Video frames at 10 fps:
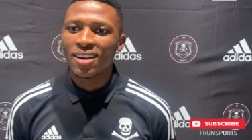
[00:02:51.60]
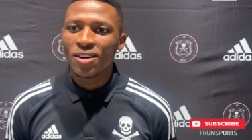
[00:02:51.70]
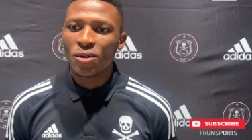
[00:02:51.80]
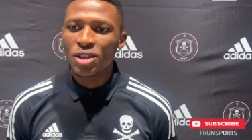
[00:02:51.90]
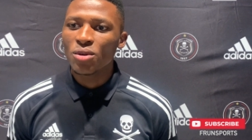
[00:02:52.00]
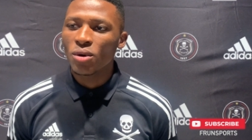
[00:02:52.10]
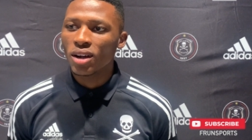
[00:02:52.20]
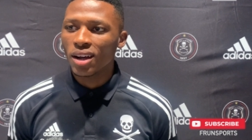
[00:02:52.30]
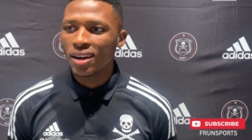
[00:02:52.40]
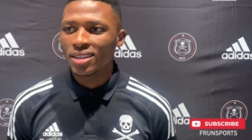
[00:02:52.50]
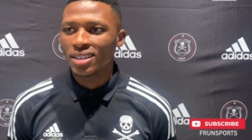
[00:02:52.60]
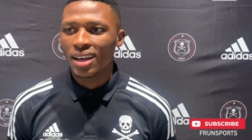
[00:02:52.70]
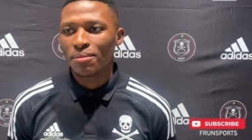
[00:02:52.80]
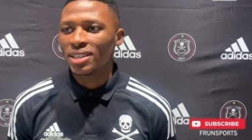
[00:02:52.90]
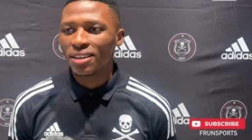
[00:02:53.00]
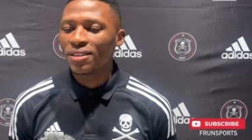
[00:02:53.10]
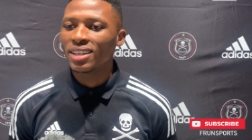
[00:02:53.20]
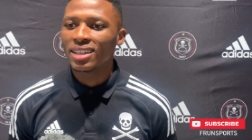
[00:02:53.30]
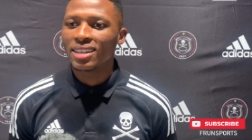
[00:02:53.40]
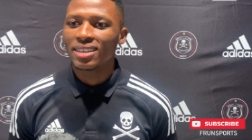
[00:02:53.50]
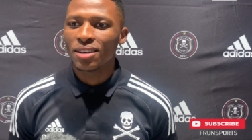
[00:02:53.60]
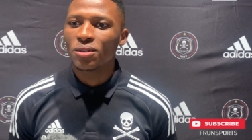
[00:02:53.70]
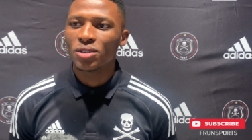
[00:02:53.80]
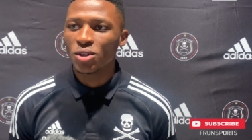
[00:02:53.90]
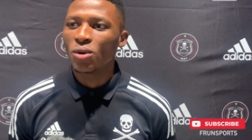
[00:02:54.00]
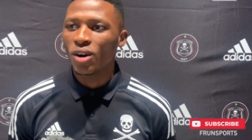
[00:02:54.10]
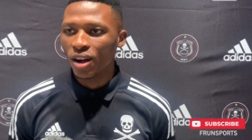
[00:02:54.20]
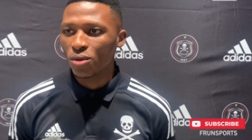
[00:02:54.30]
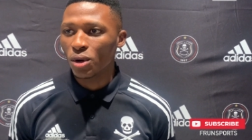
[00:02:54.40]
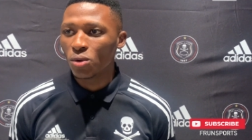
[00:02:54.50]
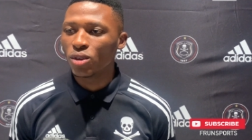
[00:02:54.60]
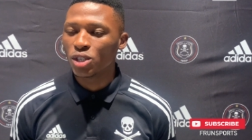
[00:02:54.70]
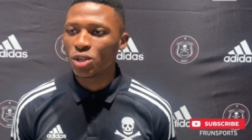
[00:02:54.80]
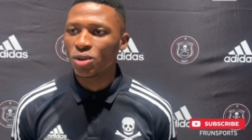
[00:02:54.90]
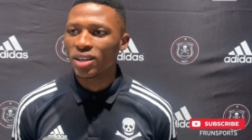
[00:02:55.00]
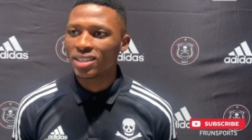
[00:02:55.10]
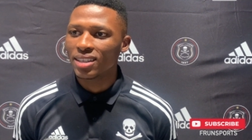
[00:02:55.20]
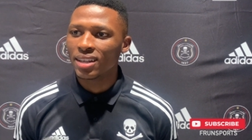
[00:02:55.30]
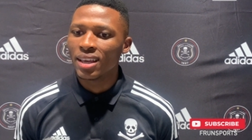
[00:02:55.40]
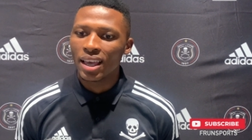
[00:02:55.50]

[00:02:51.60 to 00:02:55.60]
when you work hard, definitely your hard work will show, you understand?